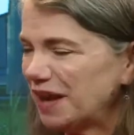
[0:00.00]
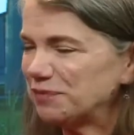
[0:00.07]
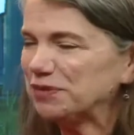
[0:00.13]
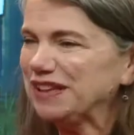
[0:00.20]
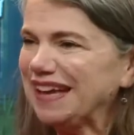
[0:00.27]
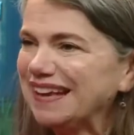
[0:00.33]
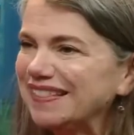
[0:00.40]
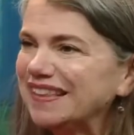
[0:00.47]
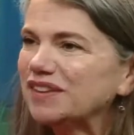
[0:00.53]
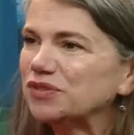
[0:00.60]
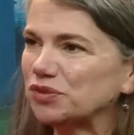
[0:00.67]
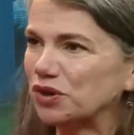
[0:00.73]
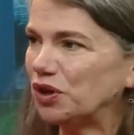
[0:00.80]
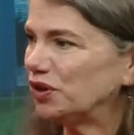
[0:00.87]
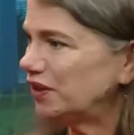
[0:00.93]
I played this
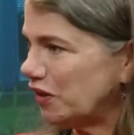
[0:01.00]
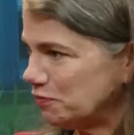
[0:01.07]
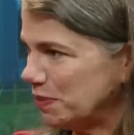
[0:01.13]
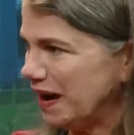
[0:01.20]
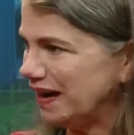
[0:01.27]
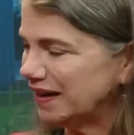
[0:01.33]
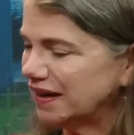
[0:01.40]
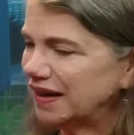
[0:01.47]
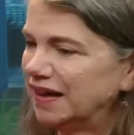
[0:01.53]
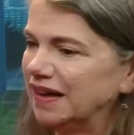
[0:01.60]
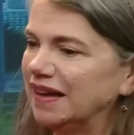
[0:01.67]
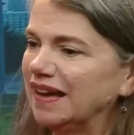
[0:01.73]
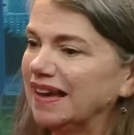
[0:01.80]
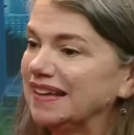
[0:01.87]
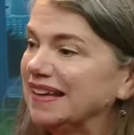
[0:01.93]
role of Puck
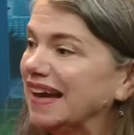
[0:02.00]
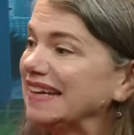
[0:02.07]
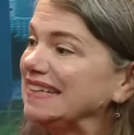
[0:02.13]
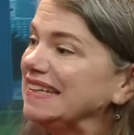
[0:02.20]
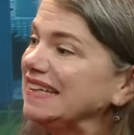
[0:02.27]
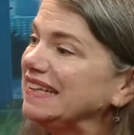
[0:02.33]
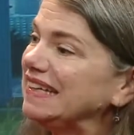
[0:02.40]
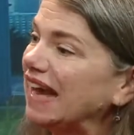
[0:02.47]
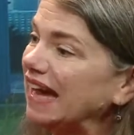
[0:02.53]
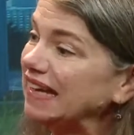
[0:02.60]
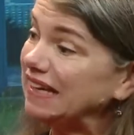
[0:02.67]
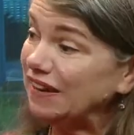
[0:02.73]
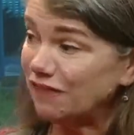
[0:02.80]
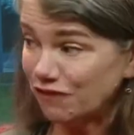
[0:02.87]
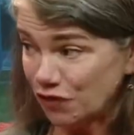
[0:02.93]
uh-huh. in nineteen
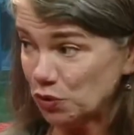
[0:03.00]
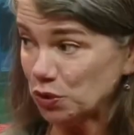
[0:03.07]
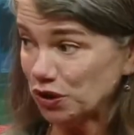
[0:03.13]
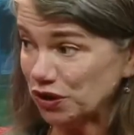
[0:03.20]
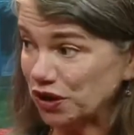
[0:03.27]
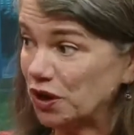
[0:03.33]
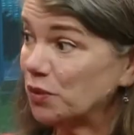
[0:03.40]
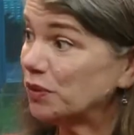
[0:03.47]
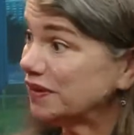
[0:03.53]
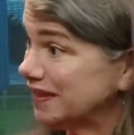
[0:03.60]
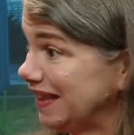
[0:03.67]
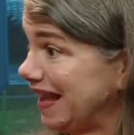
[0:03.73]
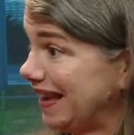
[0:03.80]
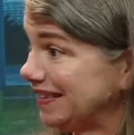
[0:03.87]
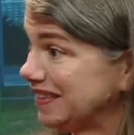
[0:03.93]
ninety-four was the
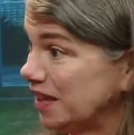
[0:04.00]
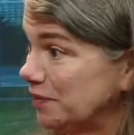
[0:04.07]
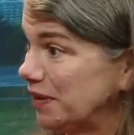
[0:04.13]
last time.